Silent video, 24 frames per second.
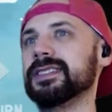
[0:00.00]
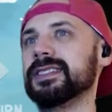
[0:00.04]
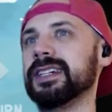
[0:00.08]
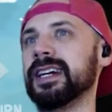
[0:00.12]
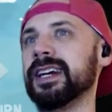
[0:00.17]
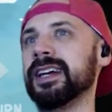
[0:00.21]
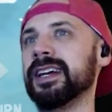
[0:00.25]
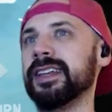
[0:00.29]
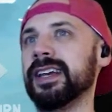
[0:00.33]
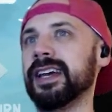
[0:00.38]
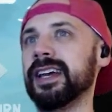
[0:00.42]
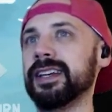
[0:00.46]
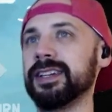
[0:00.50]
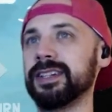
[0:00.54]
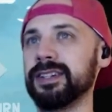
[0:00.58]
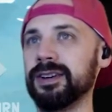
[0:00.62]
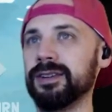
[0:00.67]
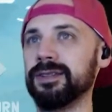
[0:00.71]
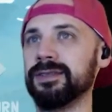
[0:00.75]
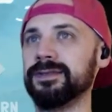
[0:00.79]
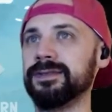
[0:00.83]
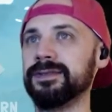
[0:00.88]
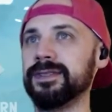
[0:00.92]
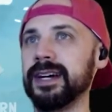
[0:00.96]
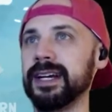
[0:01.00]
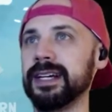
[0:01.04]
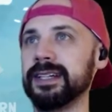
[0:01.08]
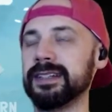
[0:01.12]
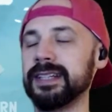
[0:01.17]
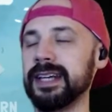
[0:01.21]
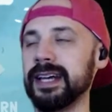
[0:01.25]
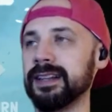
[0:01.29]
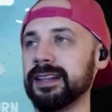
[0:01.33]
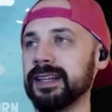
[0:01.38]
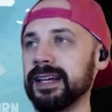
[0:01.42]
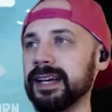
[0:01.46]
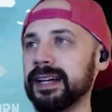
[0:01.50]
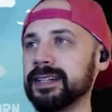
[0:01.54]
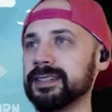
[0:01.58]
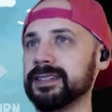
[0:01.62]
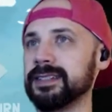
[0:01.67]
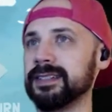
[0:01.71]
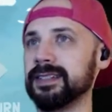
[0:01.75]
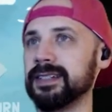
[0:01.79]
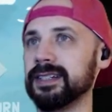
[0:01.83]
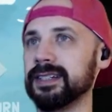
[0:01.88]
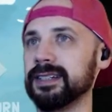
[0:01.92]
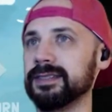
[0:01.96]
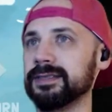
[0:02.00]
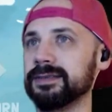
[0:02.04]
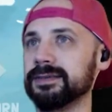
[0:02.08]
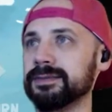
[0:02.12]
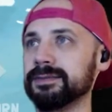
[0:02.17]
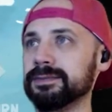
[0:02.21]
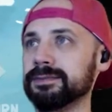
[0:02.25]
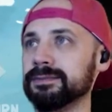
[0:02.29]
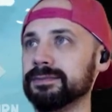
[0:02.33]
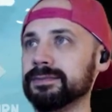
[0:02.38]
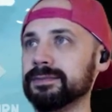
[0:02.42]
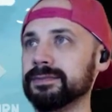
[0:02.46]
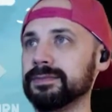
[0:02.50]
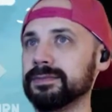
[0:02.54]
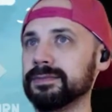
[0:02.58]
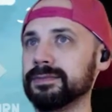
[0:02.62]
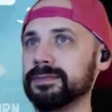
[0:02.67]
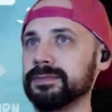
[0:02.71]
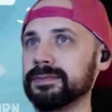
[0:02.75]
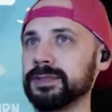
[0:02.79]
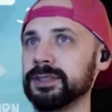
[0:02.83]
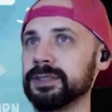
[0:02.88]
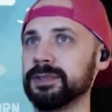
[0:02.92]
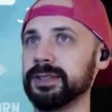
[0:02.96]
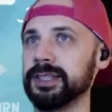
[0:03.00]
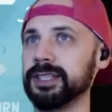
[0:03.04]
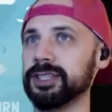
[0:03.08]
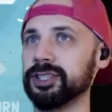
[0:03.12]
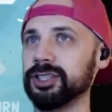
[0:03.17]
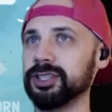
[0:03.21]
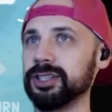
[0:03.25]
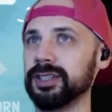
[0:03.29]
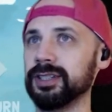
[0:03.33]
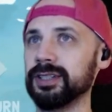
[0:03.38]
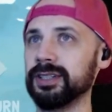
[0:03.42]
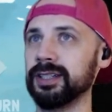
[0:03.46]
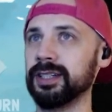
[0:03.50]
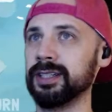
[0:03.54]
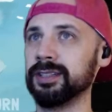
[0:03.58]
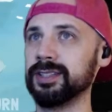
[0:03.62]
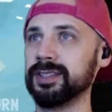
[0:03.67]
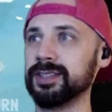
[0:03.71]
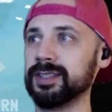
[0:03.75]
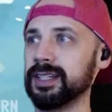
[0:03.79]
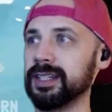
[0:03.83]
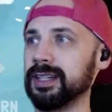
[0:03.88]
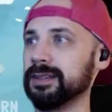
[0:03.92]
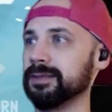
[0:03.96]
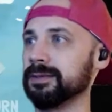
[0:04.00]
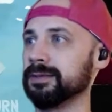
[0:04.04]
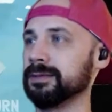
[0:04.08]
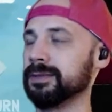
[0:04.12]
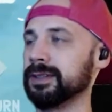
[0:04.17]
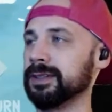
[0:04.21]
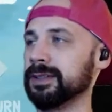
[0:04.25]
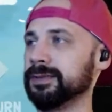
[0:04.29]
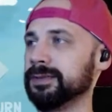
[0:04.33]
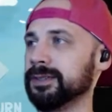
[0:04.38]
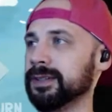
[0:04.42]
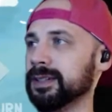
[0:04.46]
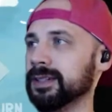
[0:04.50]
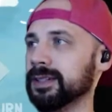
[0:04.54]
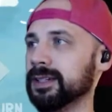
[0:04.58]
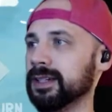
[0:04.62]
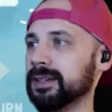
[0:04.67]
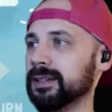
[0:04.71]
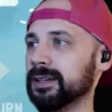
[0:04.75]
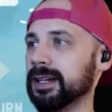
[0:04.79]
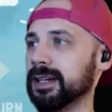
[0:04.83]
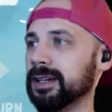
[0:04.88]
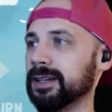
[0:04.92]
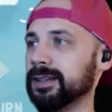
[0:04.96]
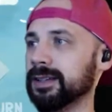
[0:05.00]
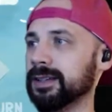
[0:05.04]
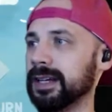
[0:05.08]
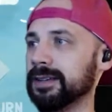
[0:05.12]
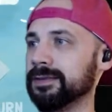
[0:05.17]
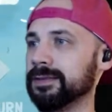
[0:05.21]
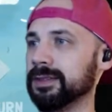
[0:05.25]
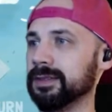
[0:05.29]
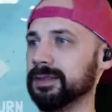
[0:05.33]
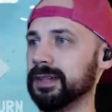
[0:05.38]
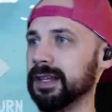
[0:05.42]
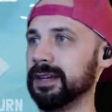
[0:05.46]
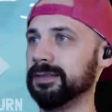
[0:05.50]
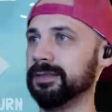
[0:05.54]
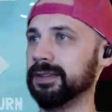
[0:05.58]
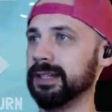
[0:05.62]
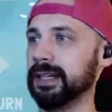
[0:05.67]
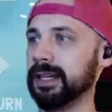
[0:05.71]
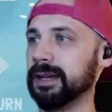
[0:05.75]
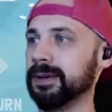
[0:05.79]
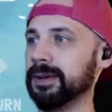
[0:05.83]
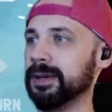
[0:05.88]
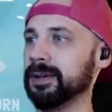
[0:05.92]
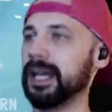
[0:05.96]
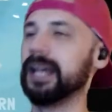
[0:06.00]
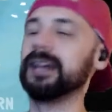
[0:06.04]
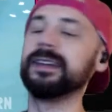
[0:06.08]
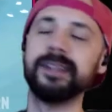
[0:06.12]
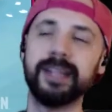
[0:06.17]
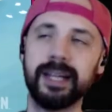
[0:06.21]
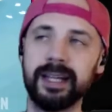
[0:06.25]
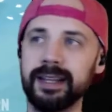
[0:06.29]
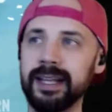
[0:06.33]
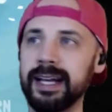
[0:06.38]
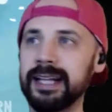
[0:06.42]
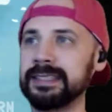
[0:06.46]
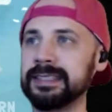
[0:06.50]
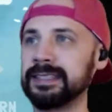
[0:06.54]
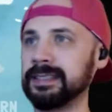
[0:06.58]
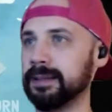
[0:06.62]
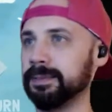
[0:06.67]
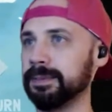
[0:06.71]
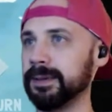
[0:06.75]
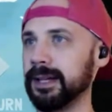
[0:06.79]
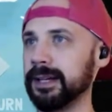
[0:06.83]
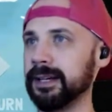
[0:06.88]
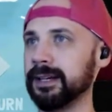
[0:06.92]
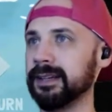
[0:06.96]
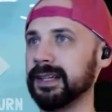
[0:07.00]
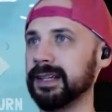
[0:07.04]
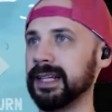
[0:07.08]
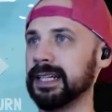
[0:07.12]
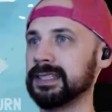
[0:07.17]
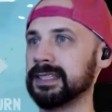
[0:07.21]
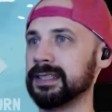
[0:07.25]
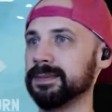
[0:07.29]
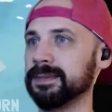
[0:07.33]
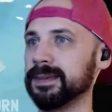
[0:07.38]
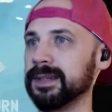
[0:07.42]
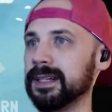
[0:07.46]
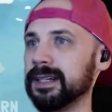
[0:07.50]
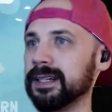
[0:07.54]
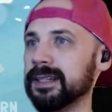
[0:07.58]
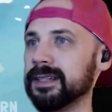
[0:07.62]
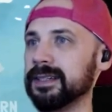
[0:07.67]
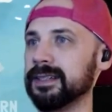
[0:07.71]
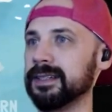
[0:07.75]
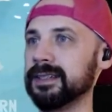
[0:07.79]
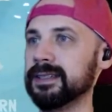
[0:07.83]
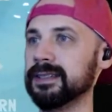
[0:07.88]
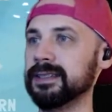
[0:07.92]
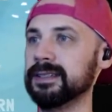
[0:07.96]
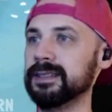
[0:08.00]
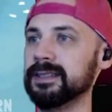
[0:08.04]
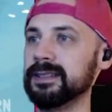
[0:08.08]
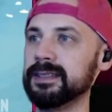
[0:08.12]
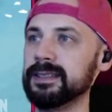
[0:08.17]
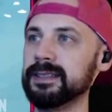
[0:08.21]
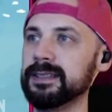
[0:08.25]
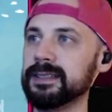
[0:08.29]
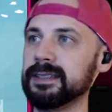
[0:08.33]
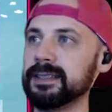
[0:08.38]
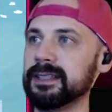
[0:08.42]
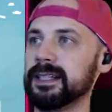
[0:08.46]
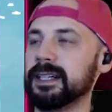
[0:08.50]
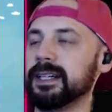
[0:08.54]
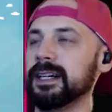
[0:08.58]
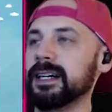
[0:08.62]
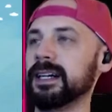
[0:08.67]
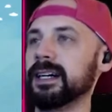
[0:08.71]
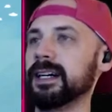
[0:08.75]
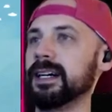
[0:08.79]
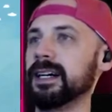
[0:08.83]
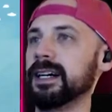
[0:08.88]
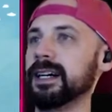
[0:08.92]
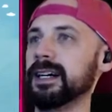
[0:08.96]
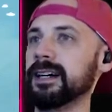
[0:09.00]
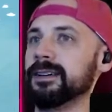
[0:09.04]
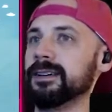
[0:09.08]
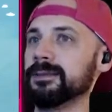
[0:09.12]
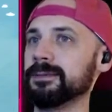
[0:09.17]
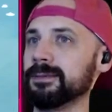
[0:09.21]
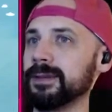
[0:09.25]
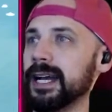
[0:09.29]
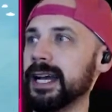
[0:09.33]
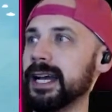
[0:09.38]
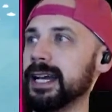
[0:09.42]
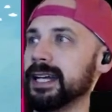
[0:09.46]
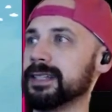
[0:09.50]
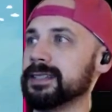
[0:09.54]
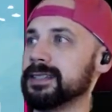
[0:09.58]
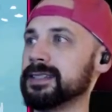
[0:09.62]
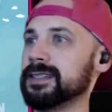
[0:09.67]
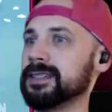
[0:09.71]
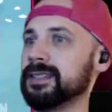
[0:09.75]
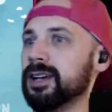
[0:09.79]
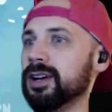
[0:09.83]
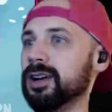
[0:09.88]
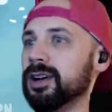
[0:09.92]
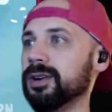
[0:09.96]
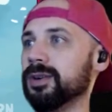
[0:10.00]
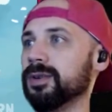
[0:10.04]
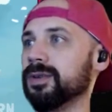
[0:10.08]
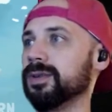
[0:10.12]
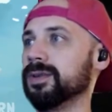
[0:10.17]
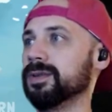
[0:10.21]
And then go fight that last creature and just get refilled on our health after leveling up. Okay, yeah, that's the play. That's the play. All right, so